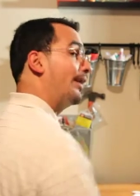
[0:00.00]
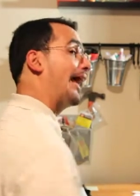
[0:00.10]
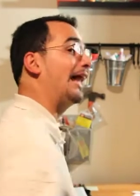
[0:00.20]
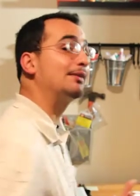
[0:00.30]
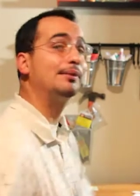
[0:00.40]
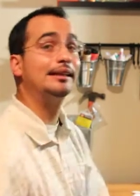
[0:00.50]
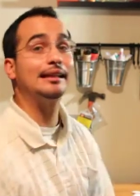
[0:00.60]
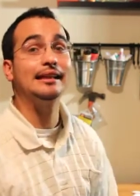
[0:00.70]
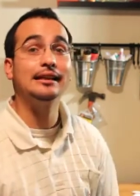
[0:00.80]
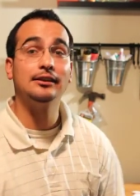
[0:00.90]
when Adam and
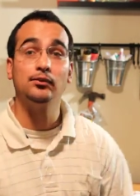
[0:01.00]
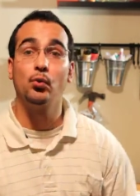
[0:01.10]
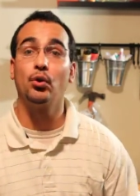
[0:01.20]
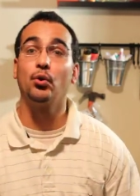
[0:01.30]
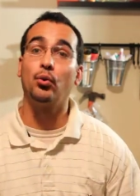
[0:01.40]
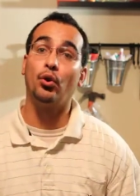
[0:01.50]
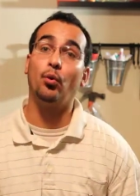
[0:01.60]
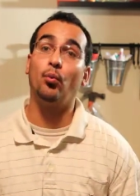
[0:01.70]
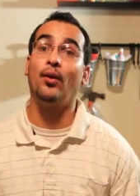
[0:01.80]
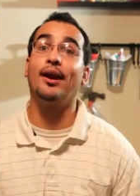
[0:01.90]
Eve were
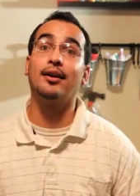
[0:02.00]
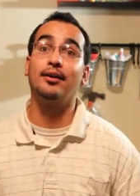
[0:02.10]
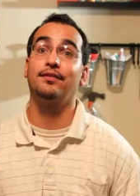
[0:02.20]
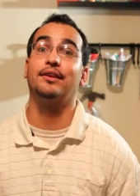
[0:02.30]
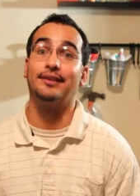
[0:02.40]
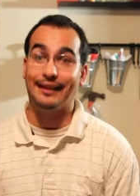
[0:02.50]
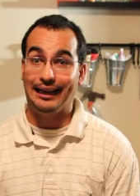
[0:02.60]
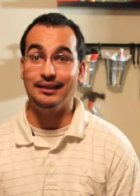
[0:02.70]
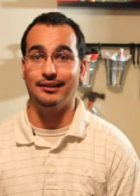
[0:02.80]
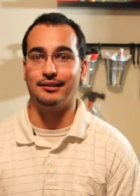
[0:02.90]
aware of their
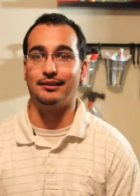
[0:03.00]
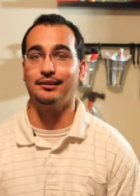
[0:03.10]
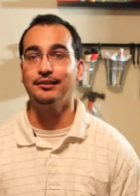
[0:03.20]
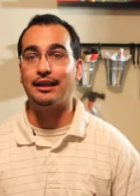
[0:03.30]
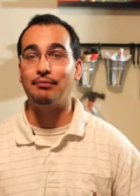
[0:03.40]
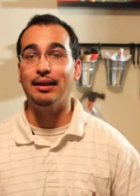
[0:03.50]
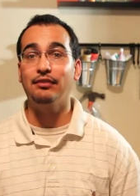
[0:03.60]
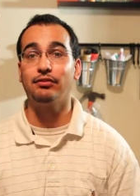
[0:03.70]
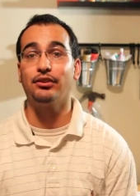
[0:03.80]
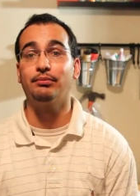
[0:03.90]
nakedness, they
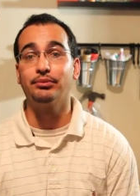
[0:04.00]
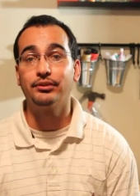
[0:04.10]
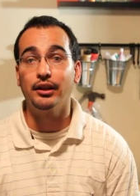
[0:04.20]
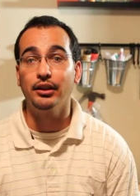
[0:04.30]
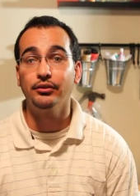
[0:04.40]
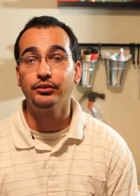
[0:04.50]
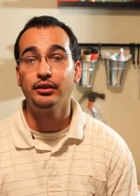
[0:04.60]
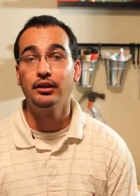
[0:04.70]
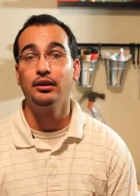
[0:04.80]
made for themselves